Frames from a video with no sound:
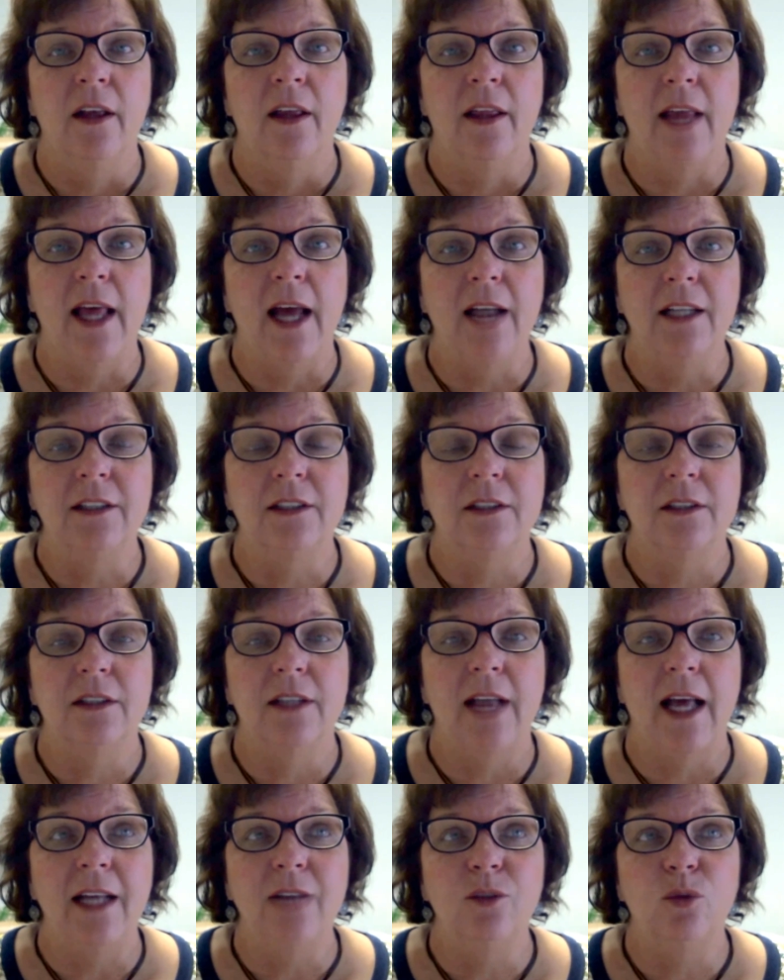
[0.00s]
That's
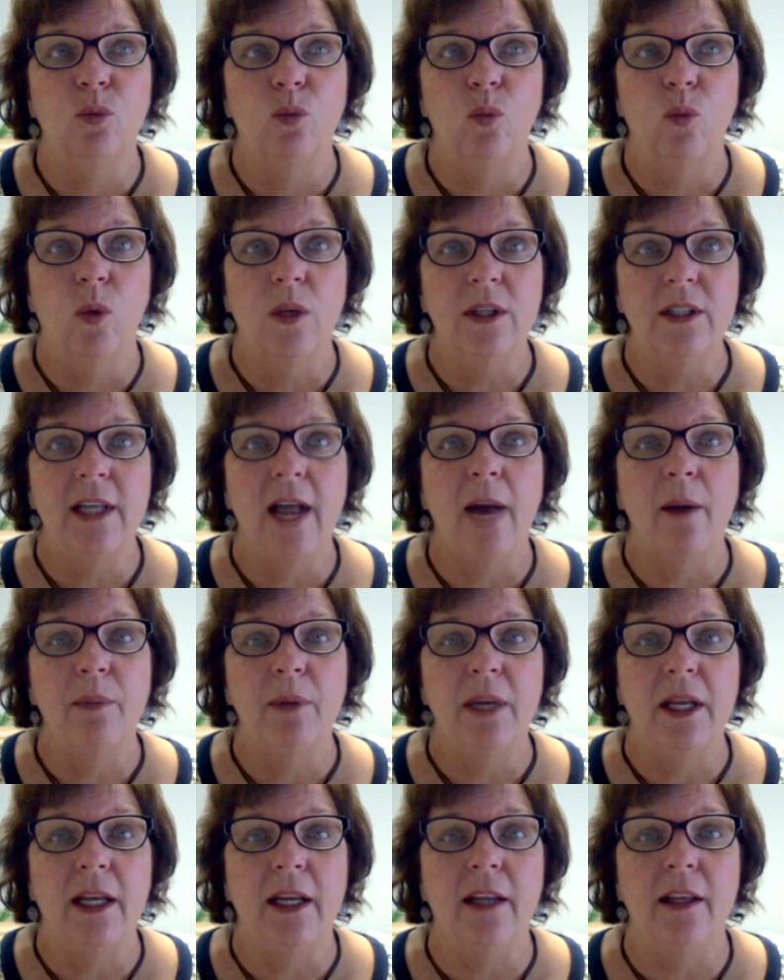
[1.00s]
what's
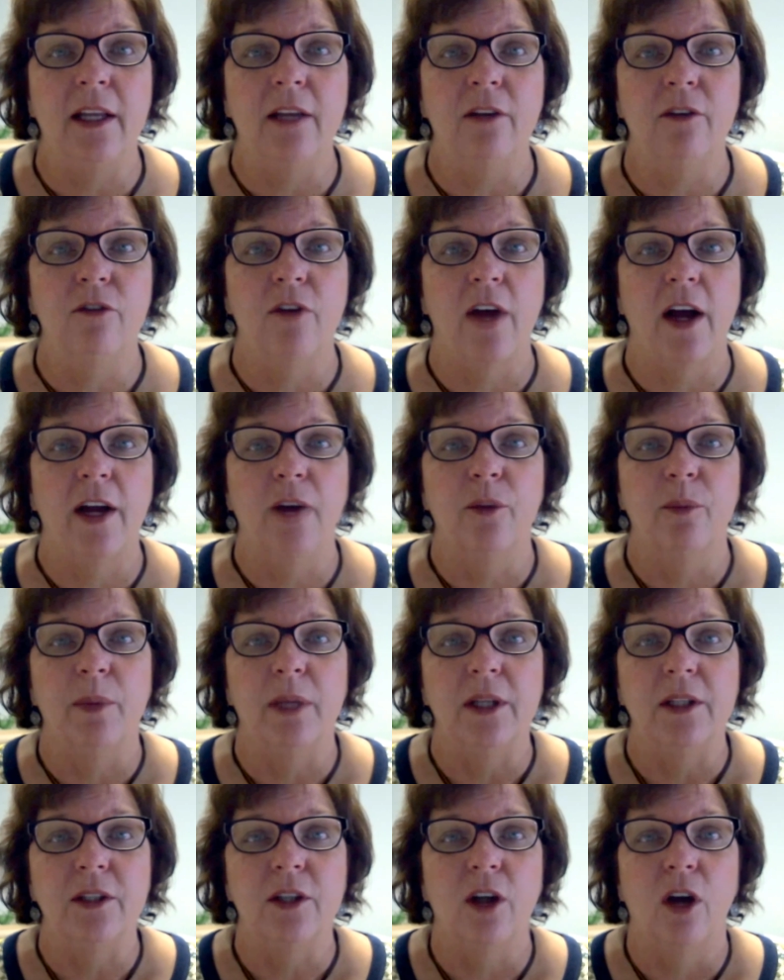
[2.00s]
happening in the
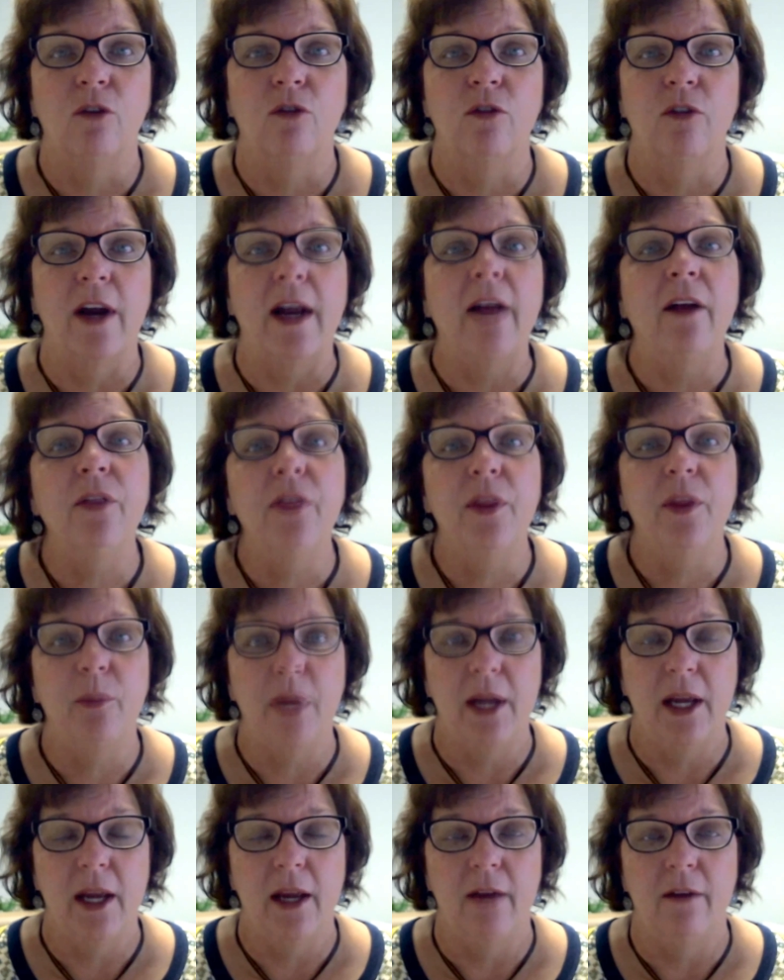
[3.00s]
environment around the
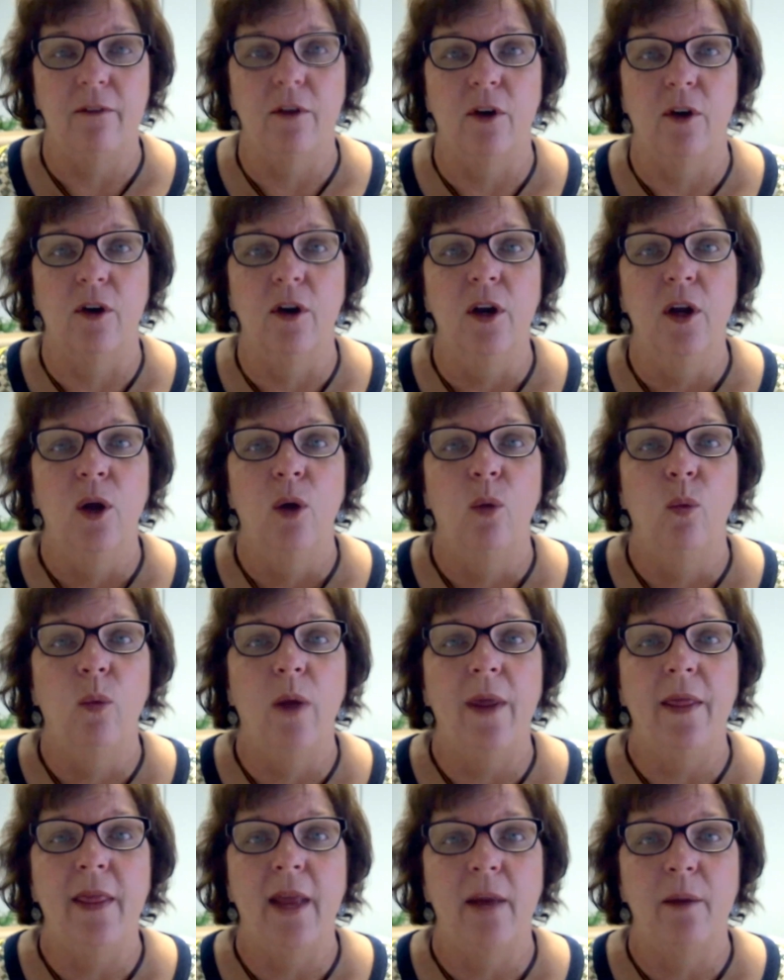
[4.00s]
behavior
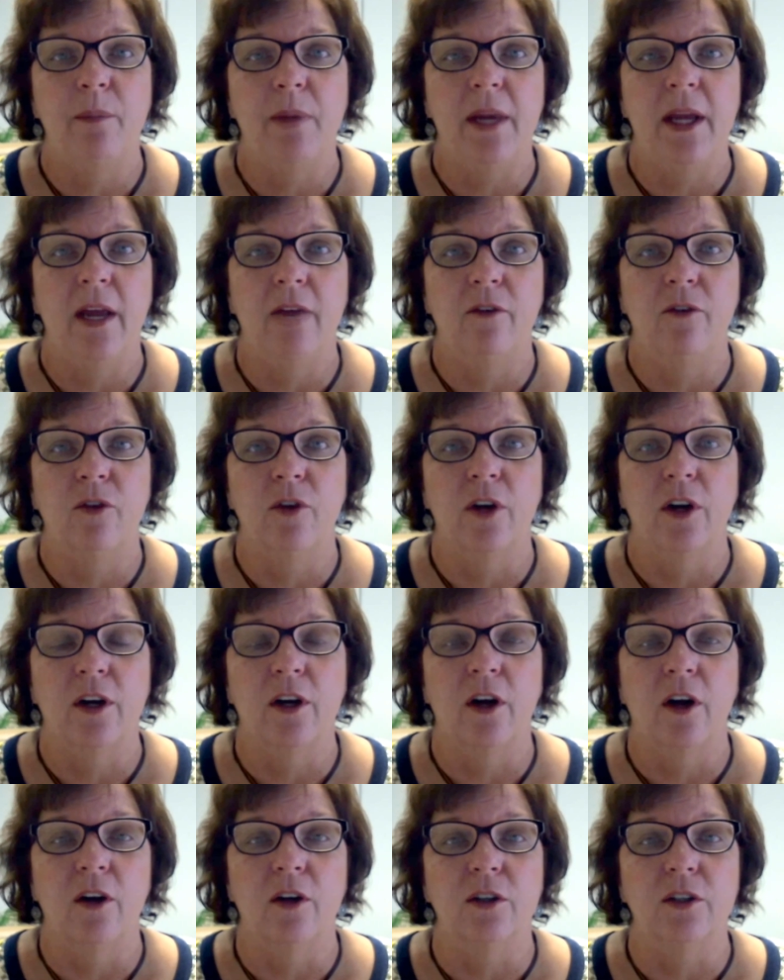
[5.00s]
when that behavior
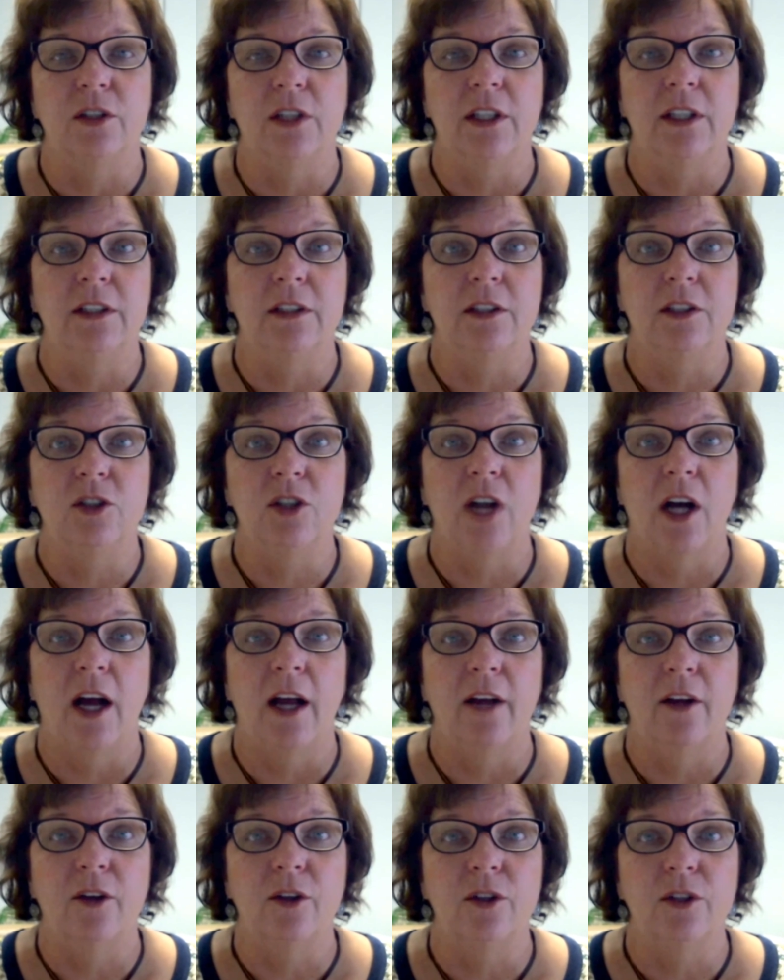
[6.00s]
occurs. Is the
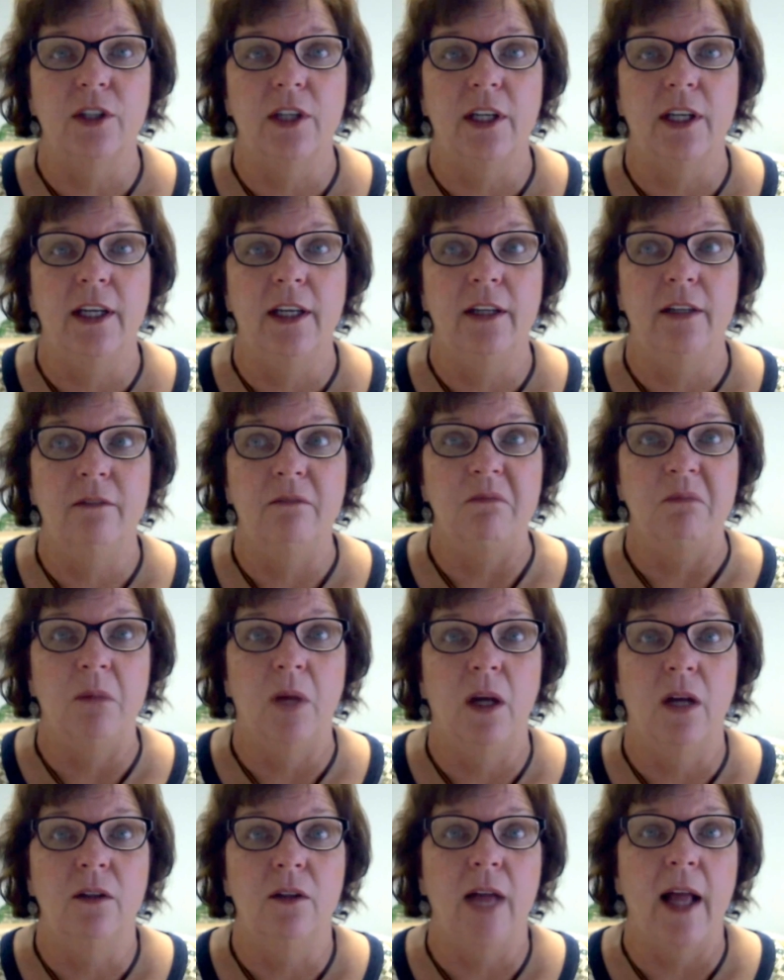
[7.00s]
child in
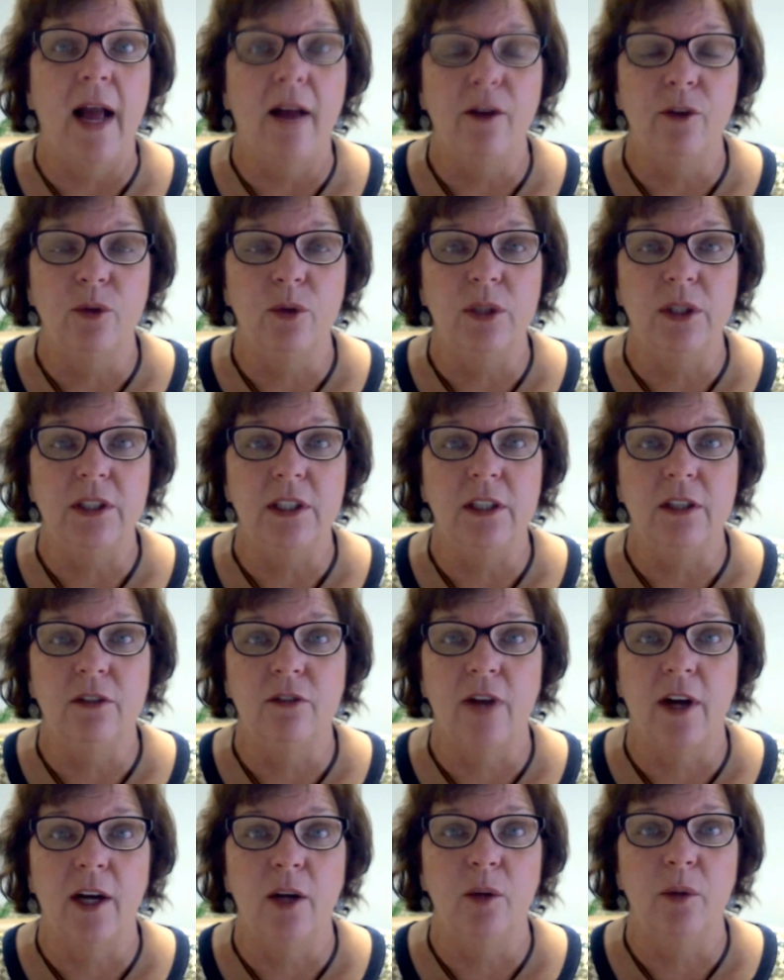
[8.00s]
a loud, noisy
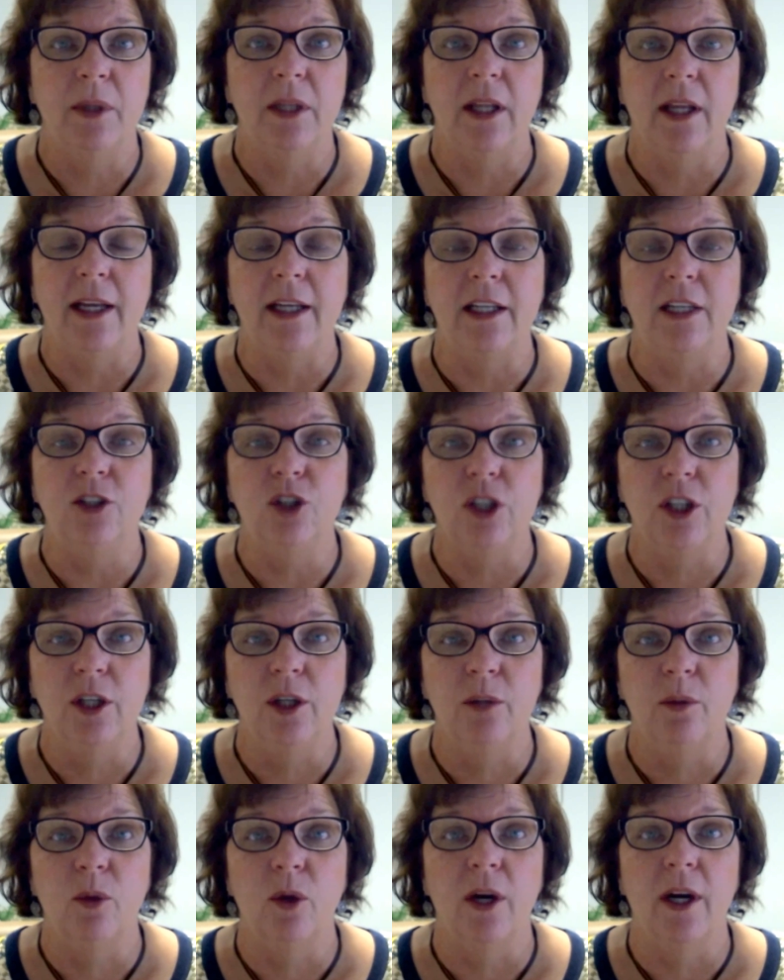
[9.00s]
environment like a
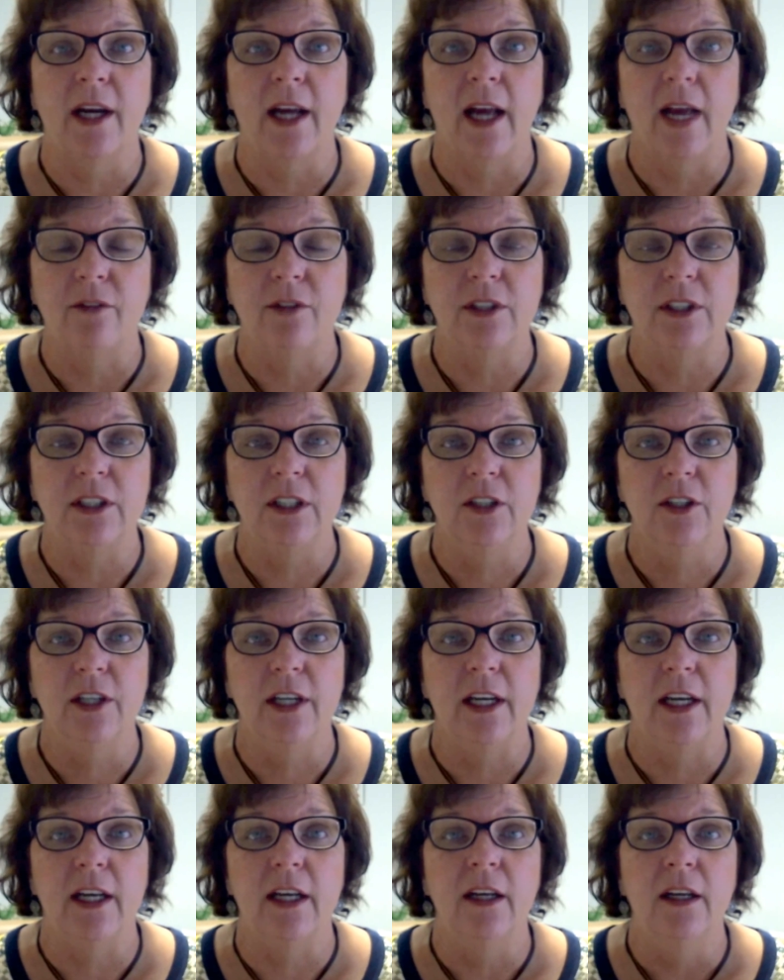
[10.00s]
gym or a
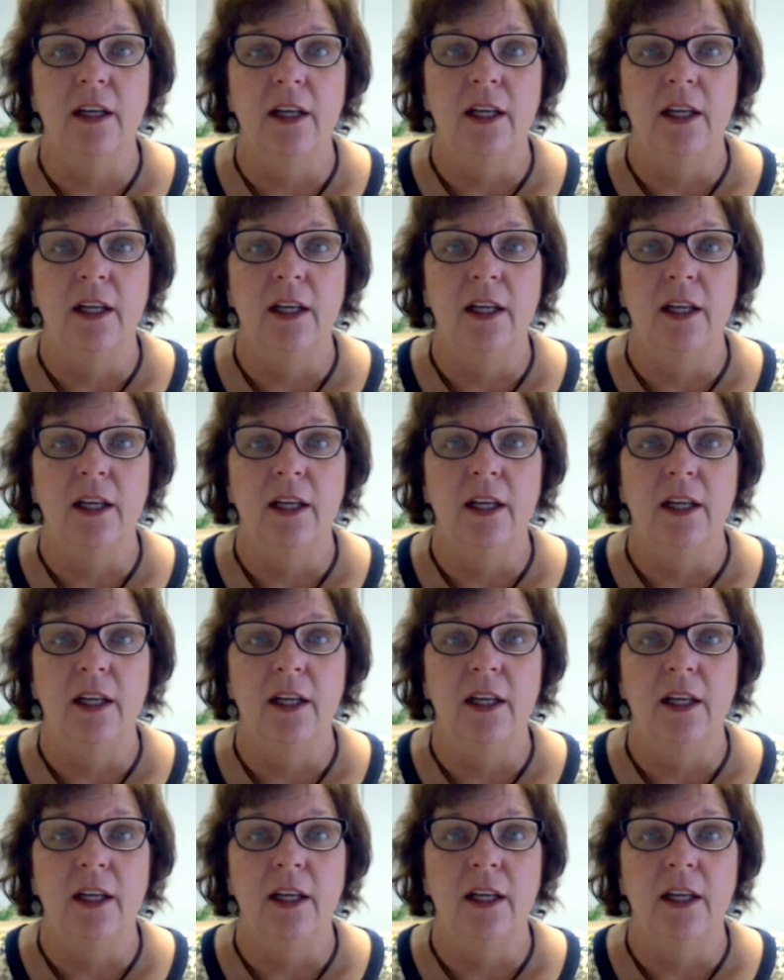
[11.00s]
cafeteria?